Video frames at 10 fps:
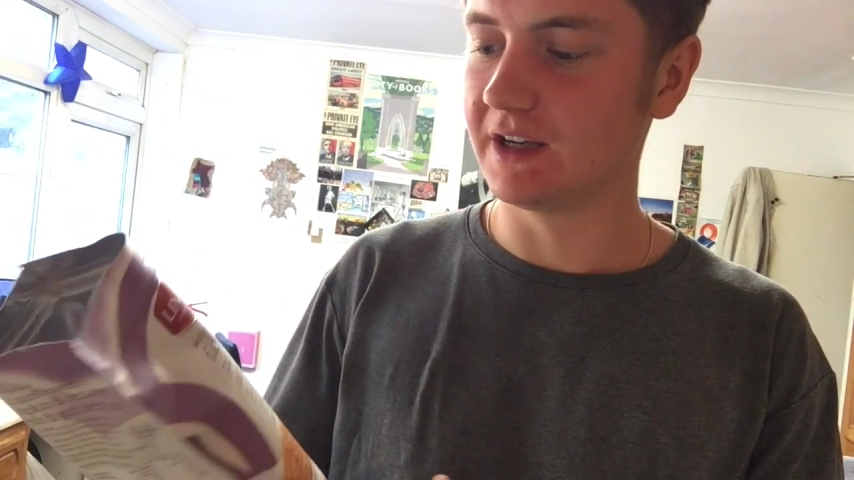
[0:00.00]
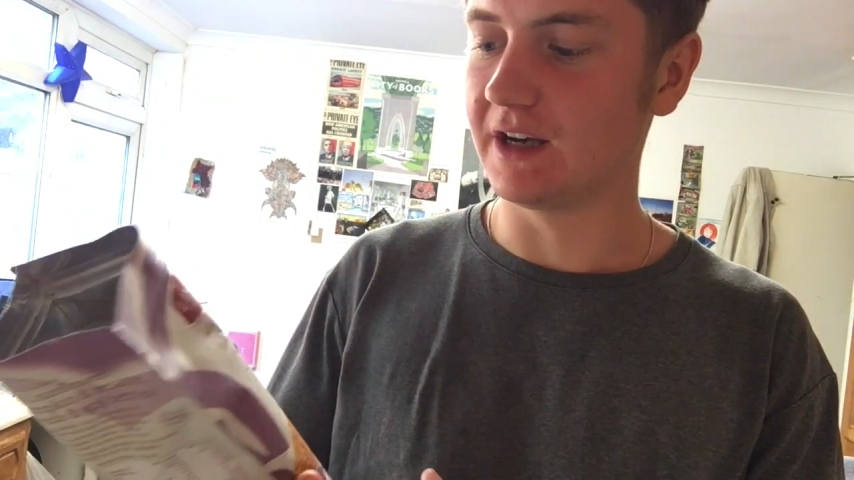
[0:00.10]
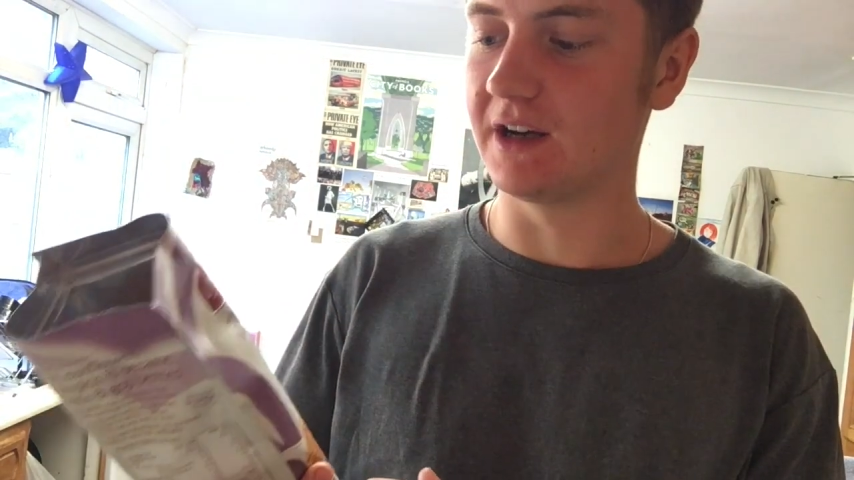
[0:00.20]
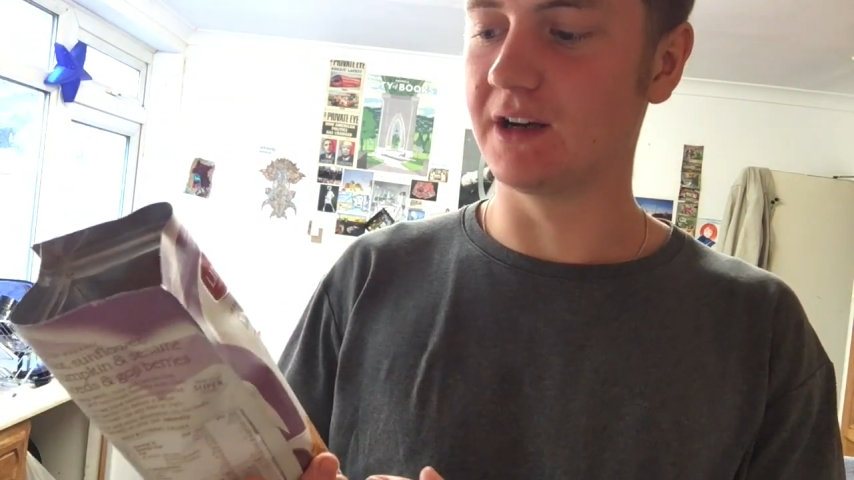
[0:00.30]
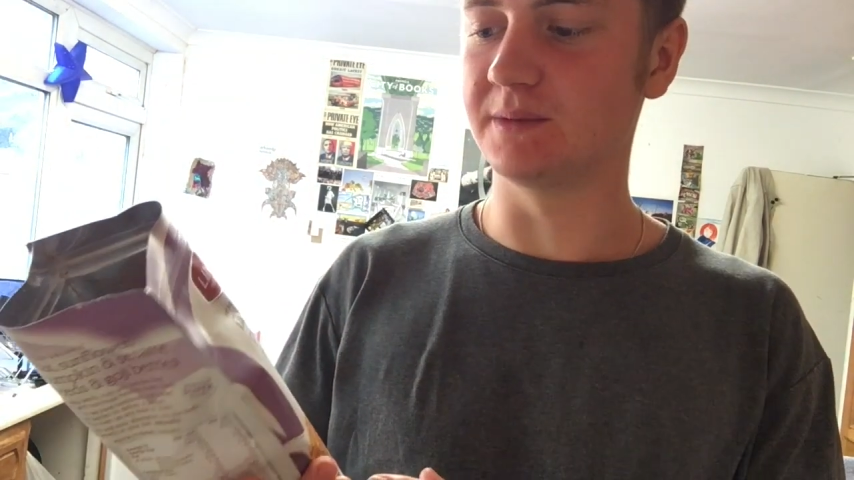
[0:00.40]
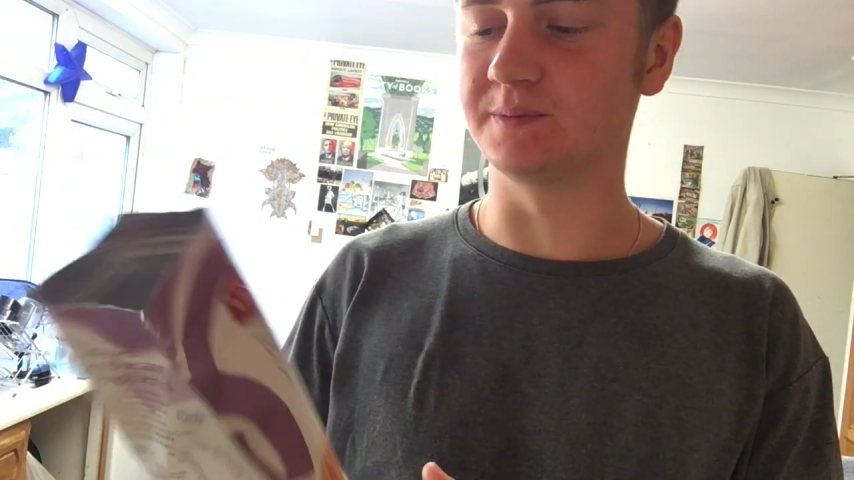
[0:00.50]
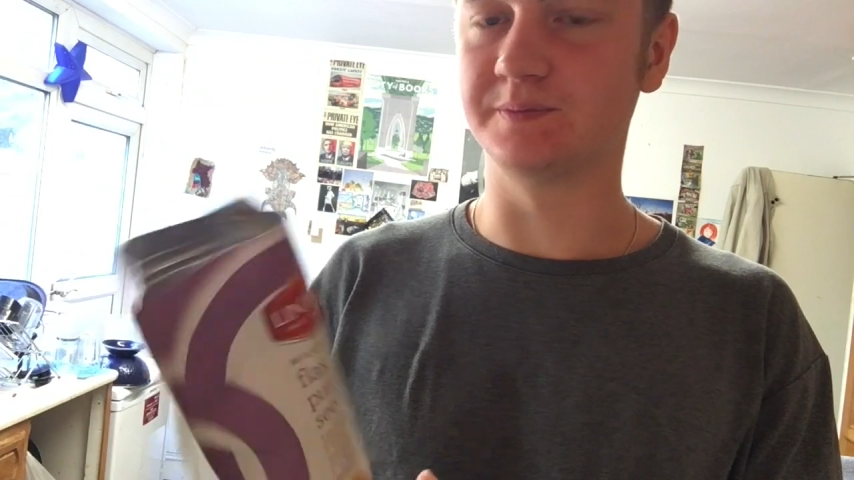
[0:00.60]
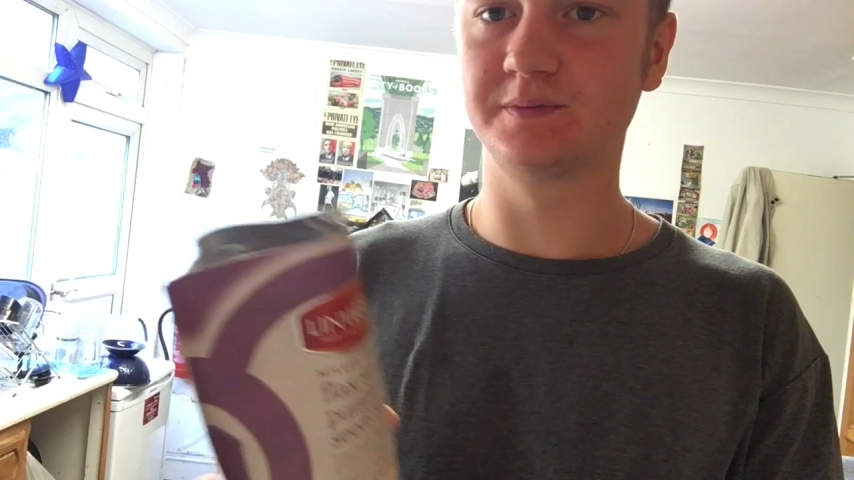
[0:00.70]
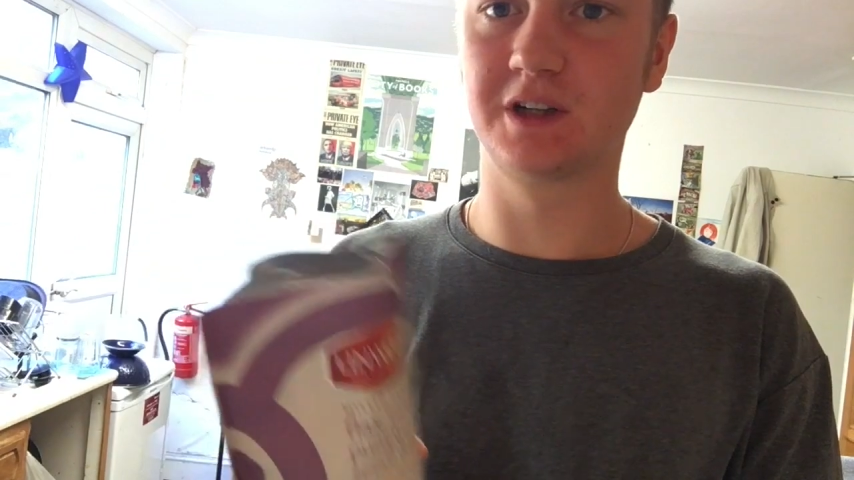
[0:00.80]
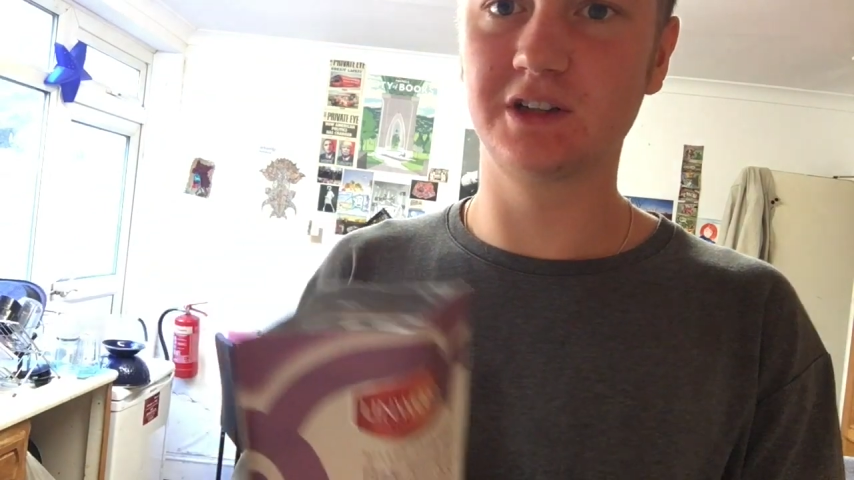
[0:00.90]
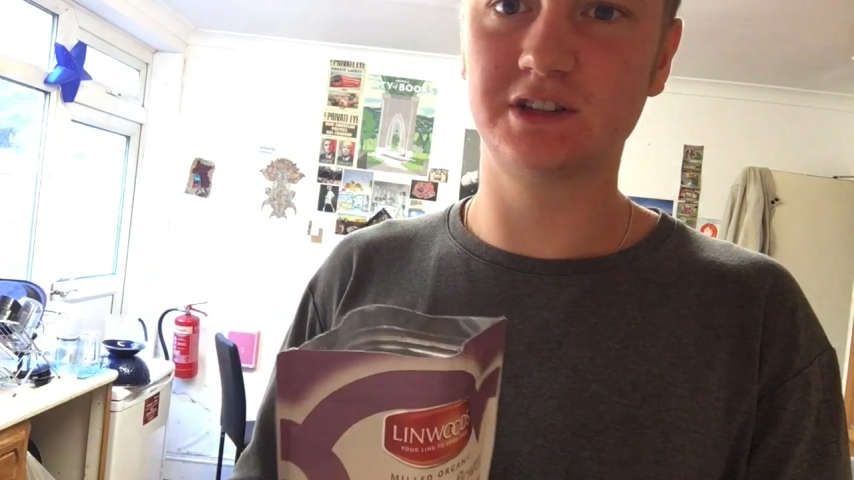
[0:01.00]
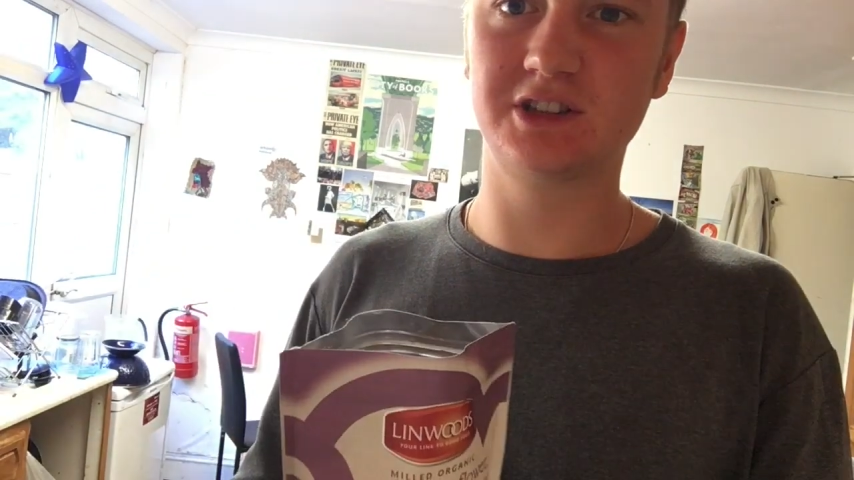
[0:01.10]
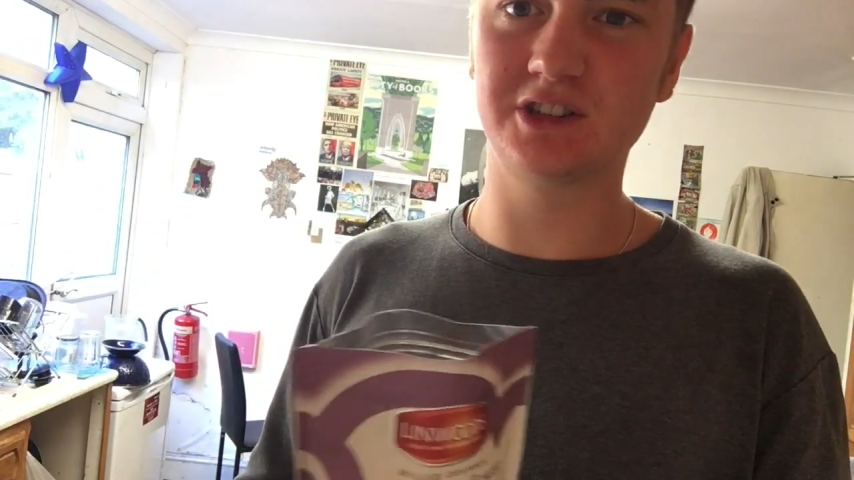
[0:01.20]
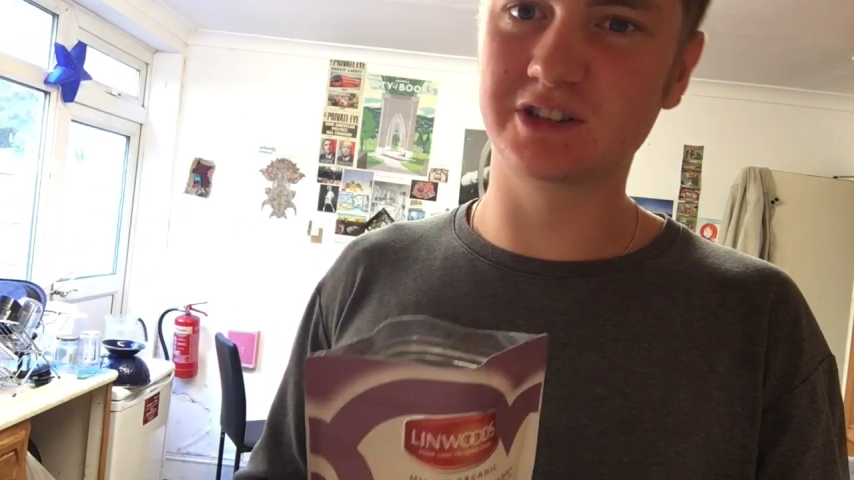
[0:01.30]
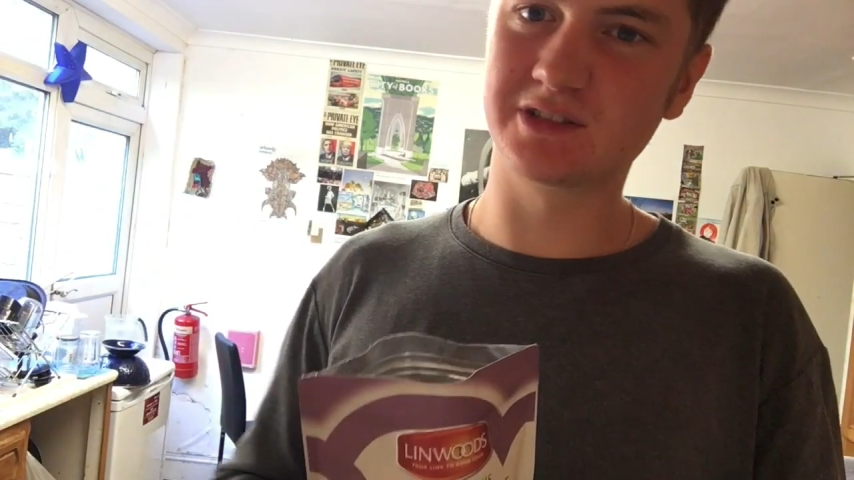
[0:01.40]
Because it's
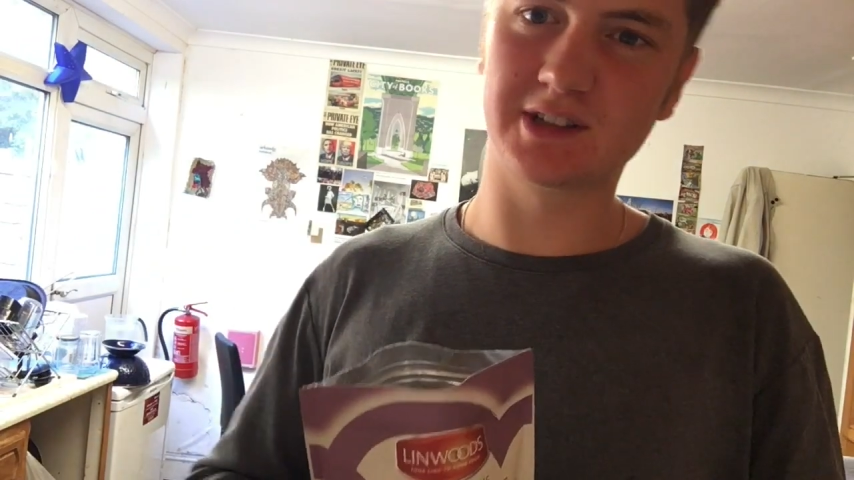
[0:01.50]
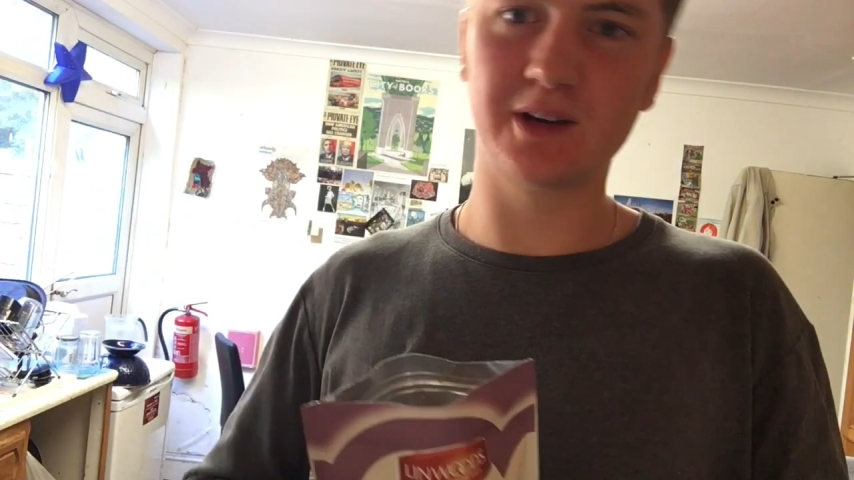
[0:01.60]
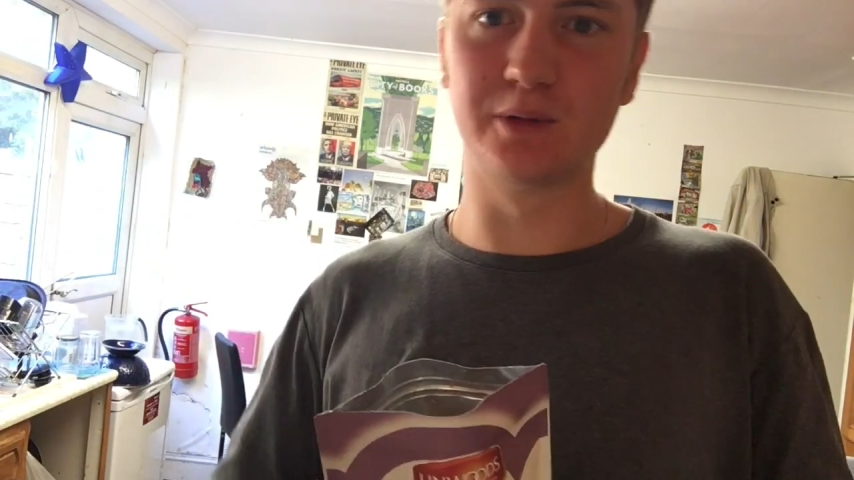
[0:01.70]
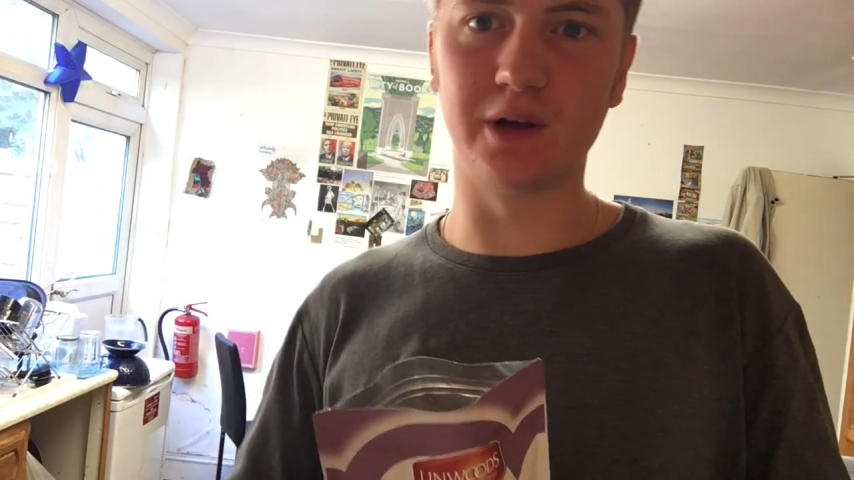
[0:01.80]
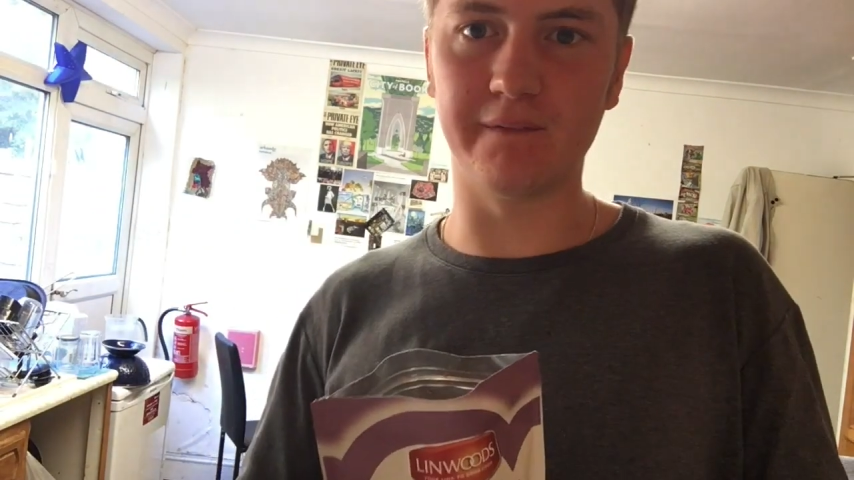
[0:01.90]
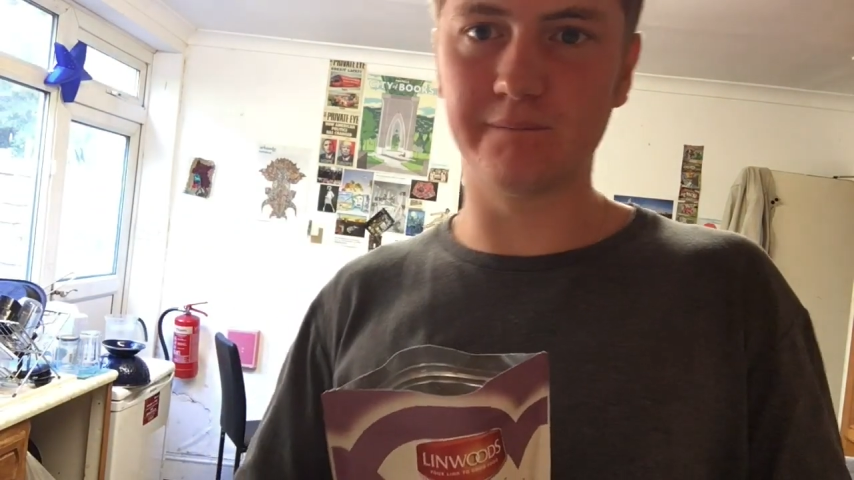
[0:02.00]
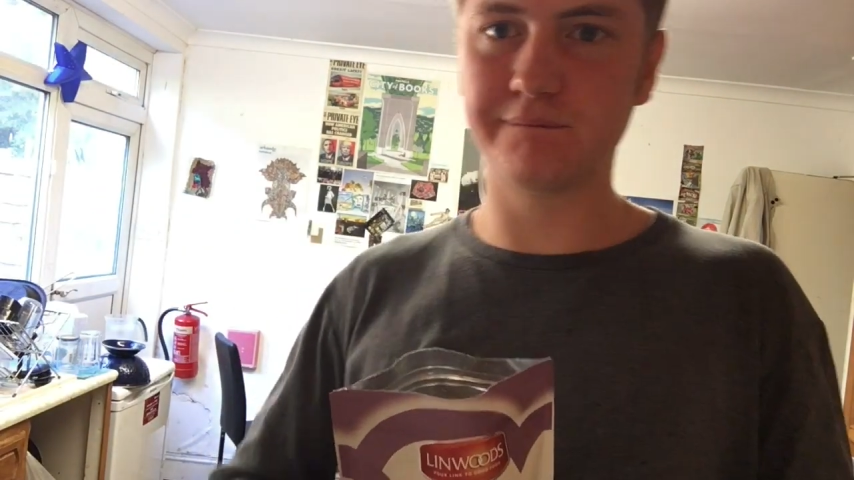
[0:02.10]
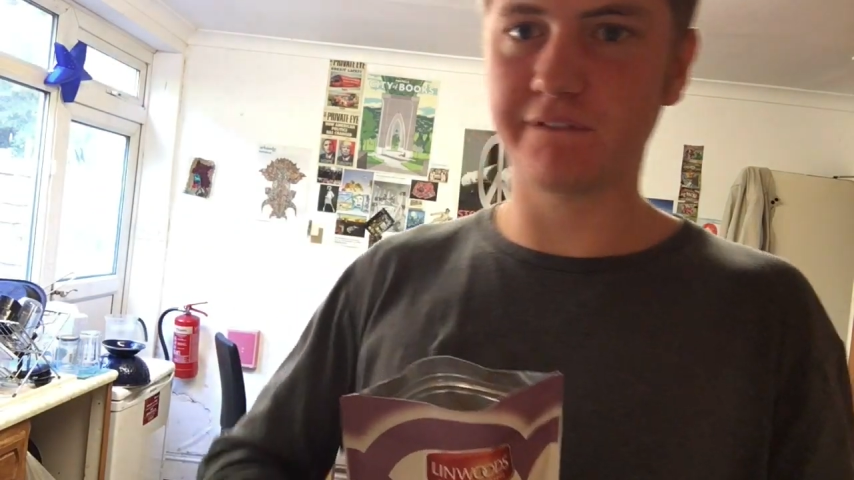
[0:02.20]
just so like,